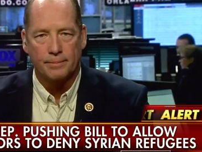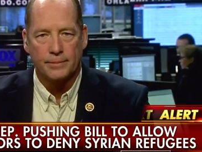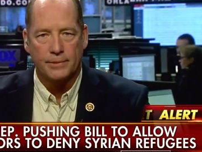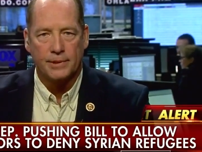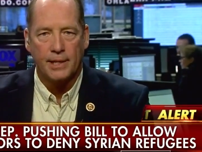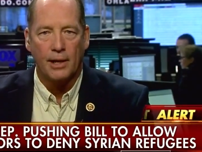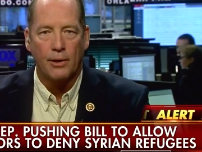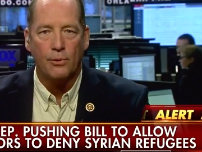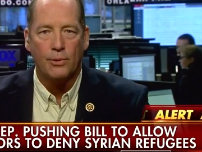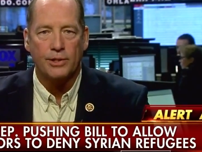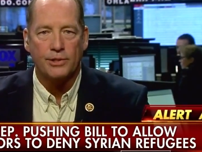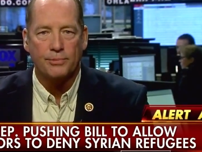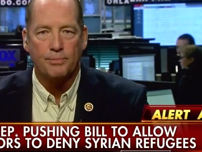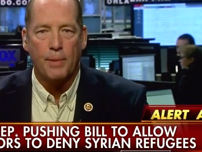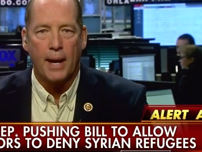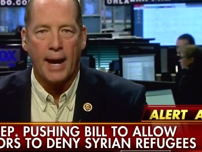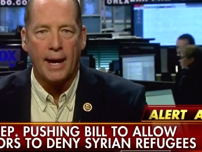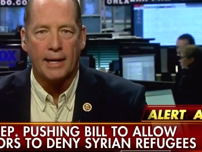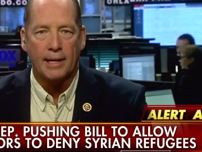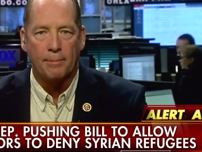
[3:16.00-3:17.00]
terrorists
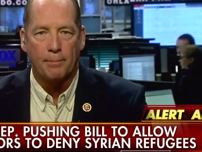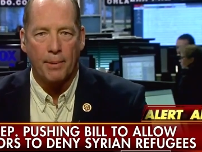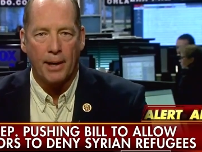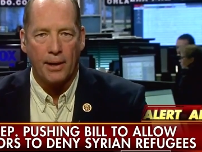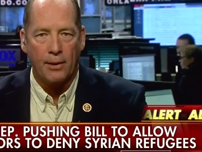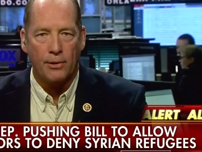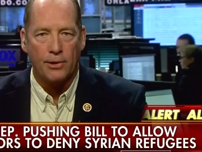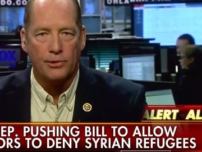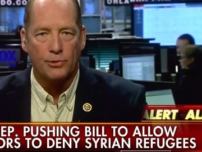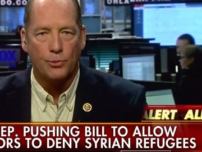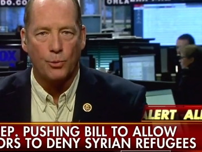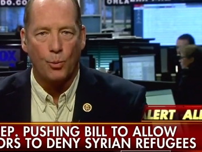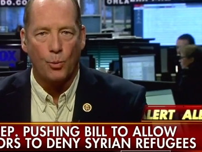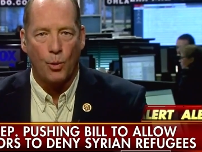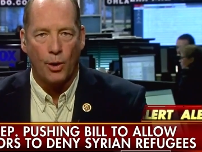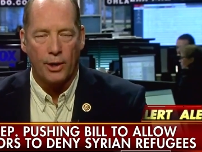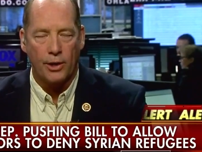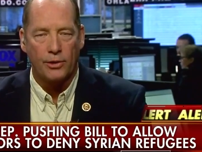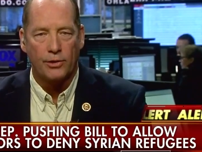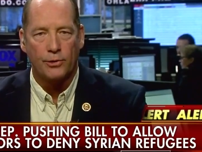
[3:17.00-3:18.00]
back in Paris,
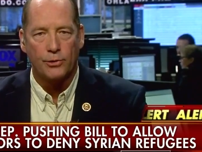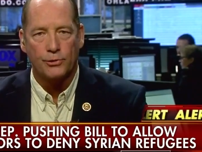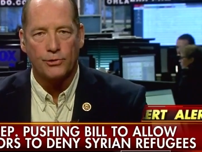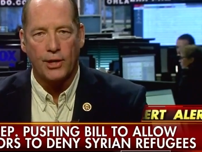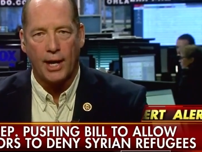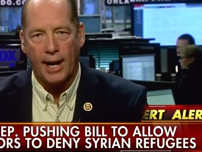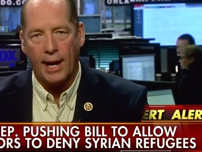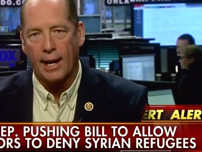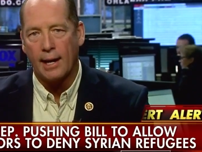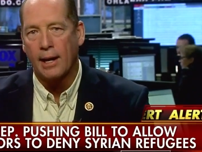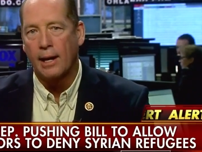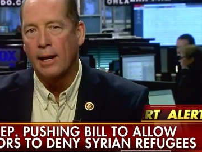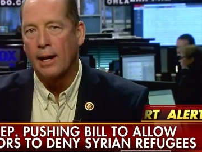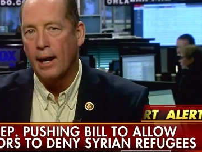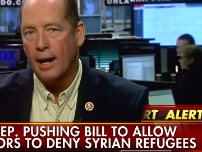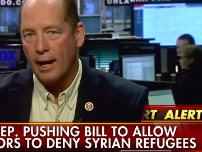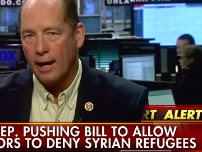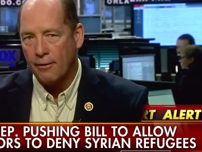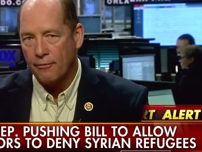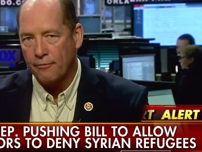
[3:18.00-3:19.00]
one of those had
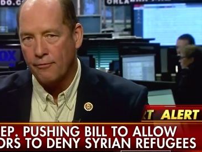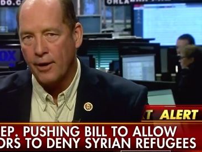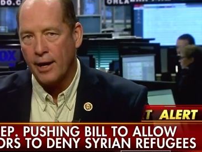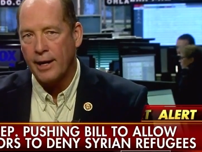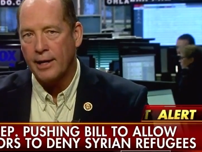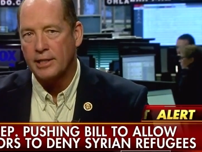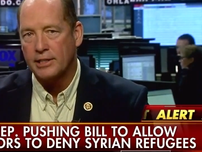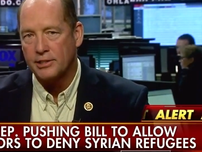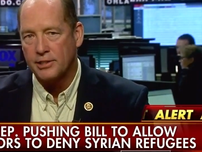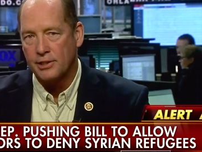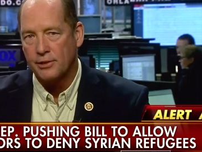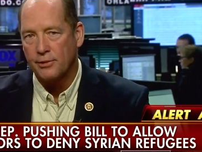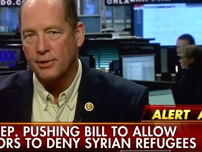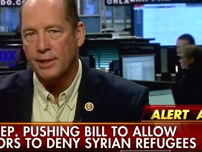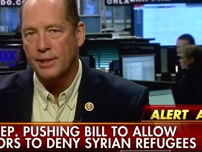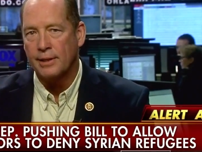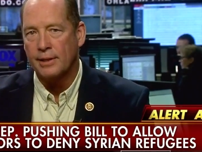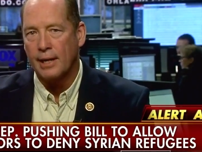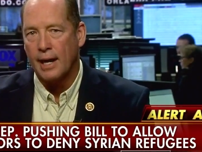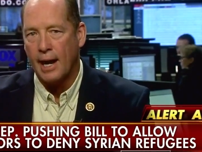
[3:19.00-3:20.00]
a fake
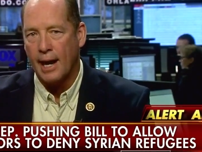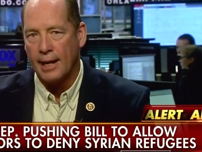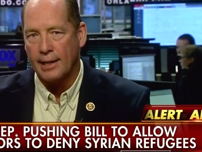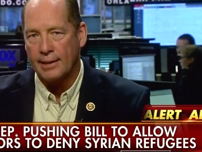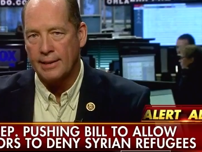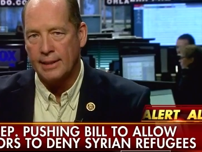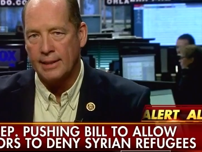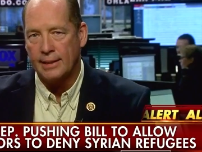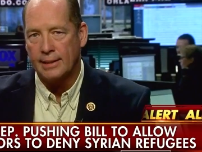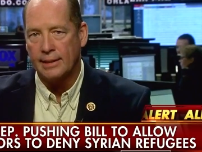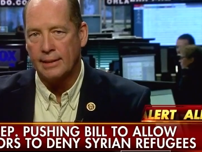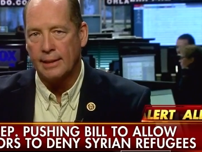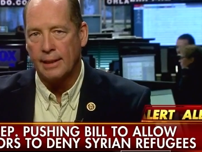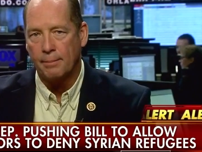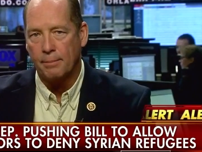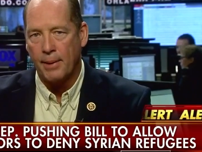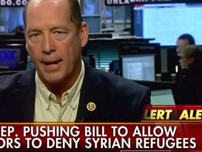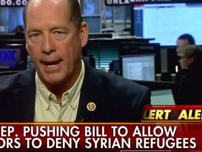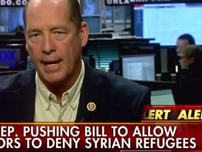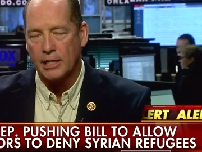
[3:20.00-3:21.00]
Syrian ID and
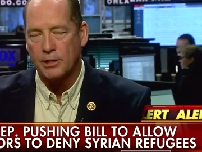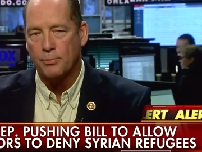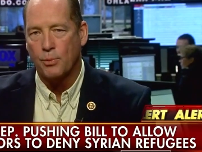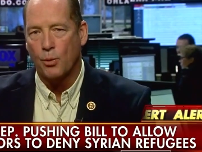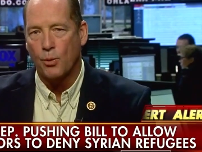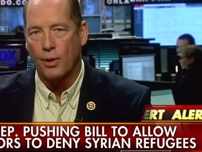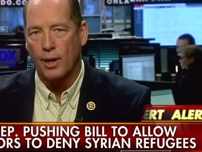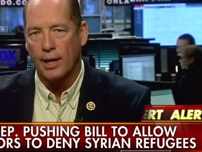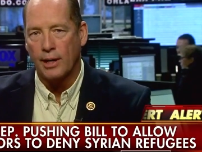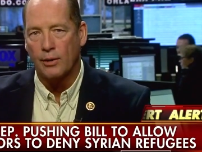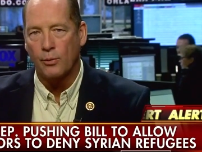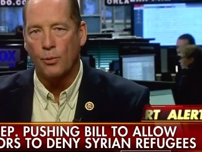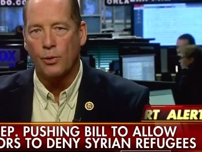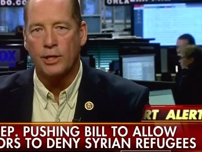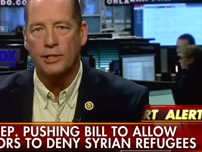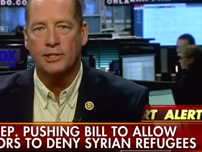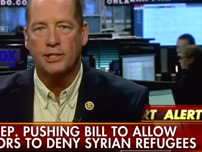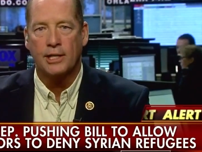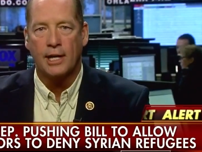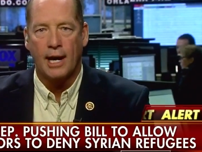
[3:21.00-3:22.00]
passport, and the
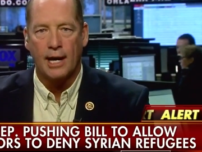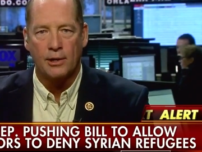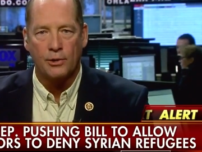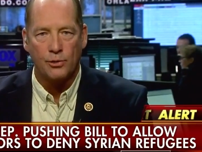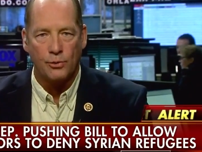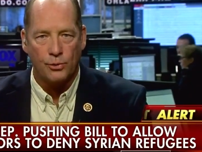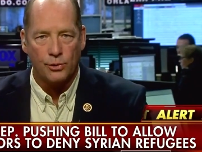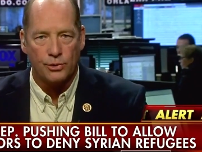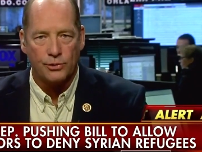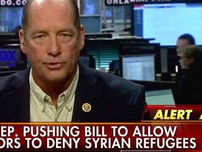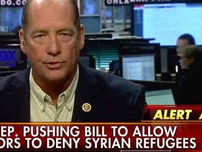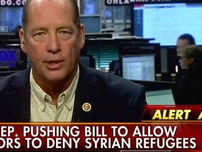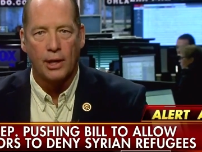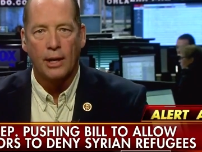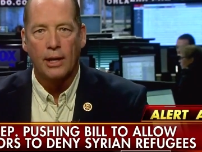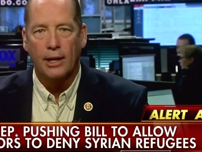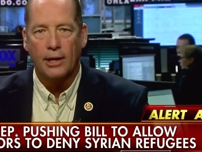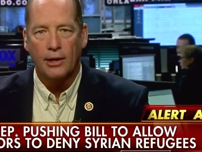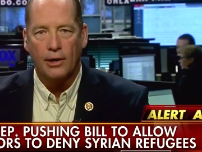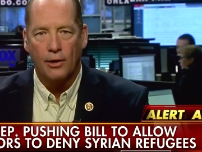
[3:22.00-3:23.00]
ones in Honduras,
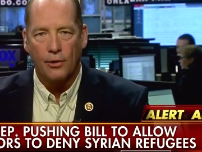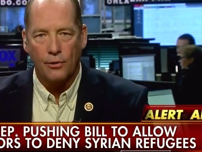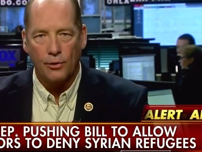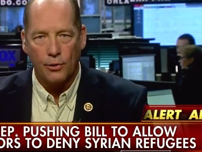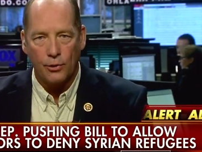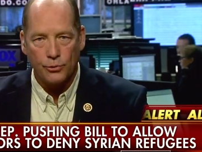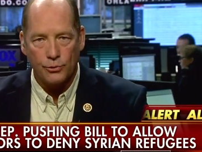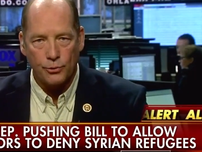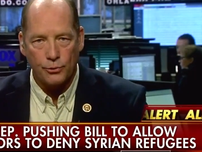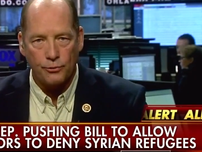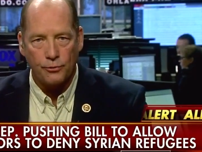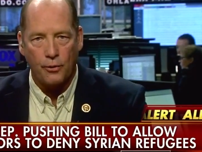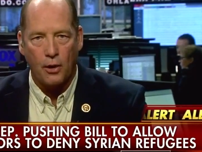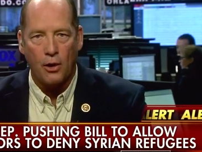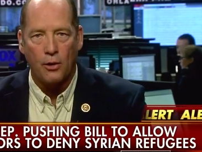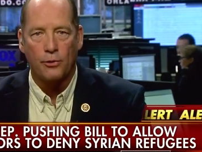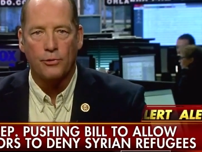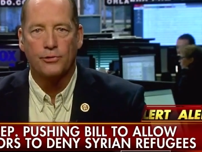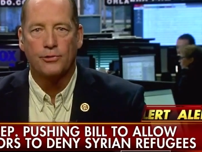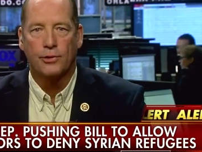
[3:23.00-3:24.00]
you know, those are
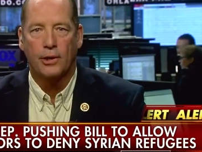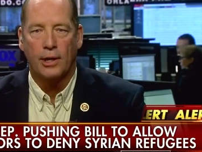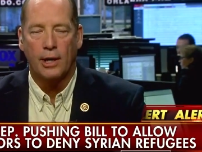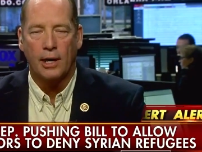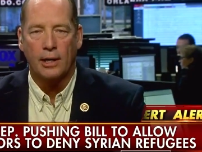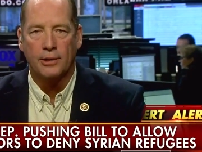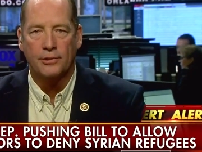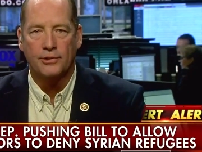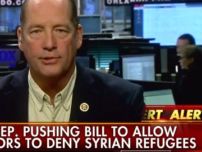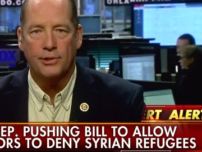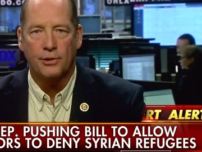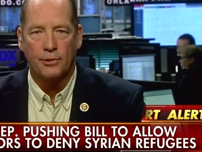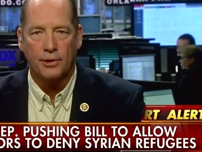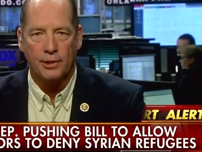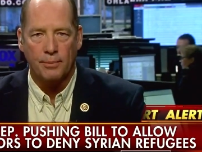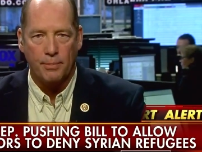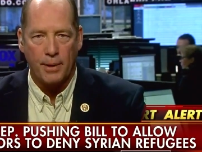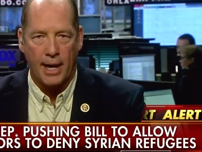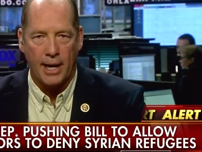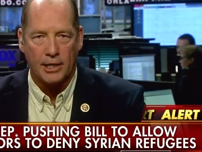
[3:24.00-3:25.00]
false
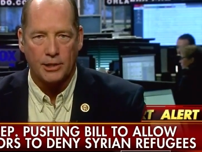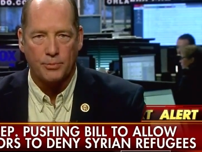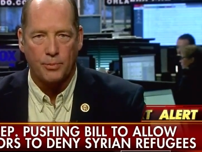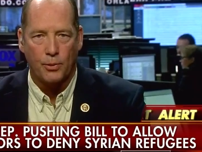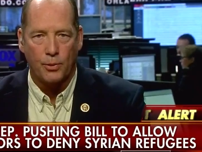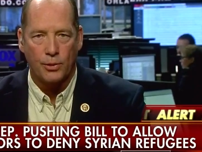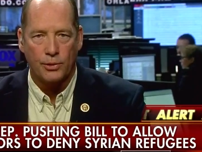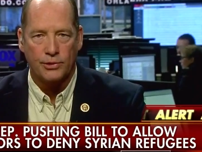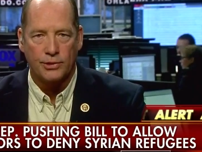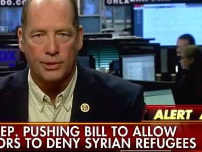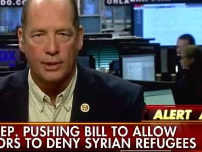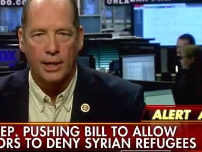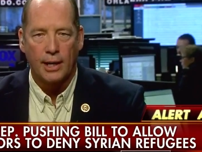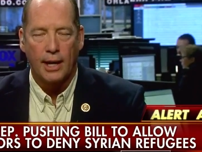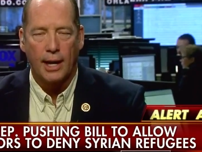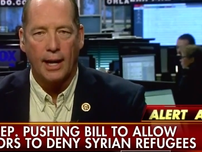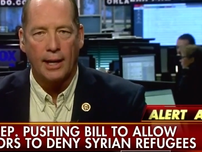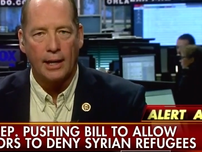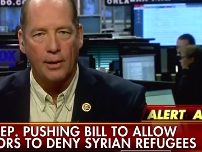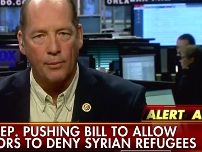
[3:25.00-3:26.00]
Syrian passports.
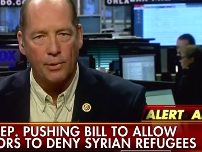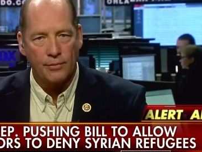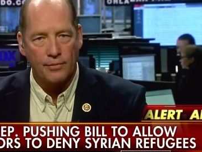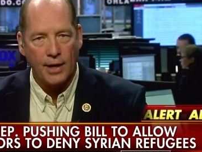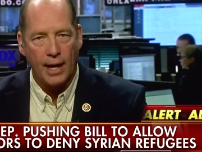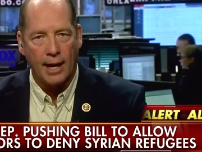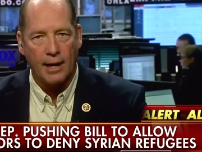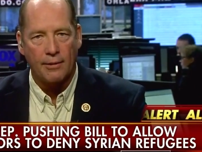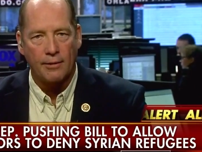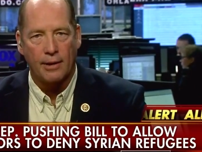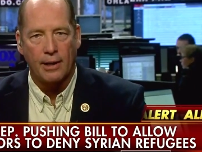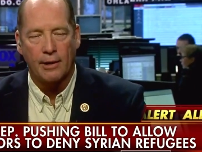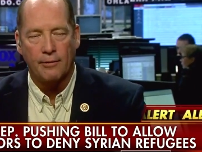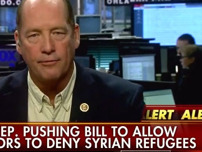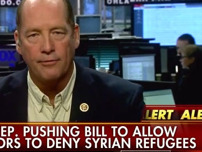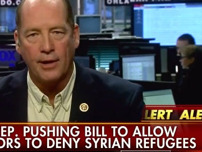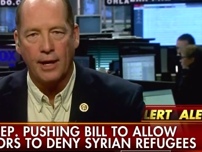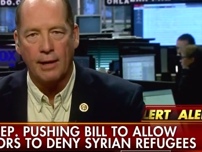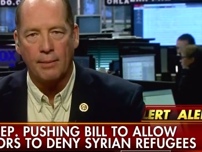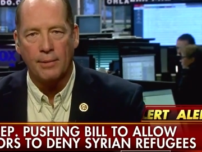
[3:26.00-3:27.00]
And then we've got a
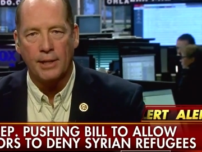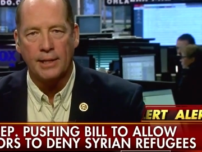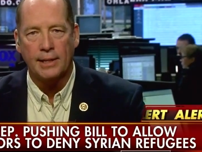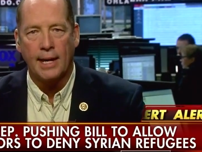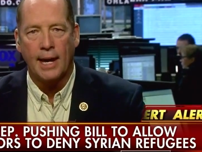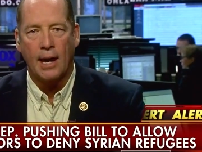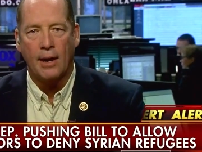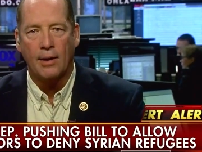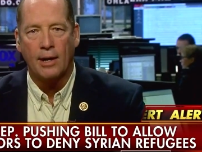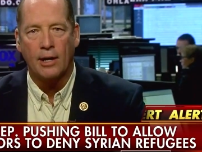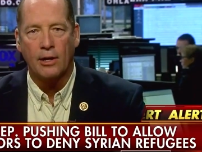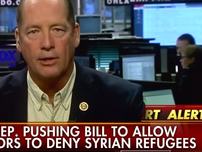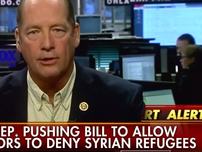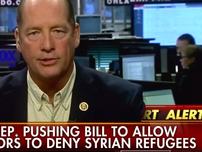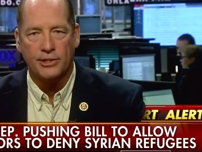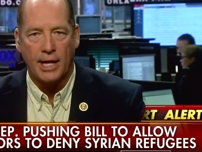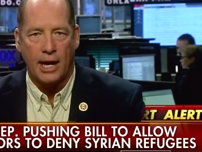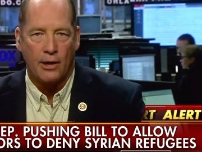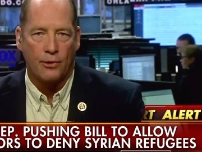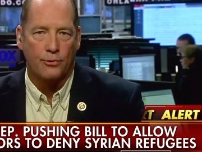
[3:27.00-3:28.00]
family down on our
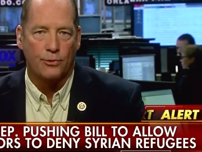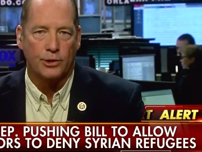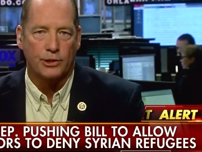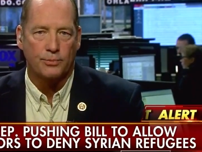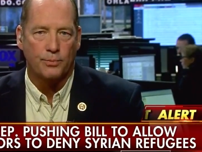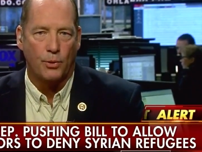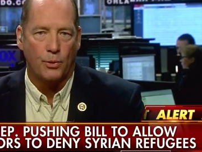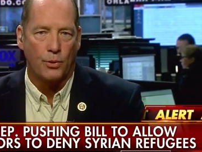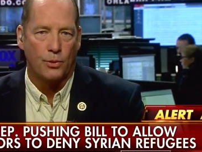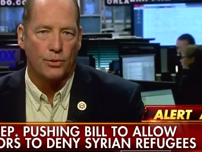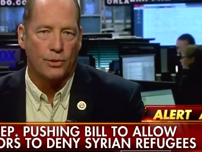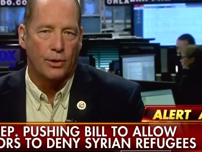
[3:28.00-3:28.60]
southwest border.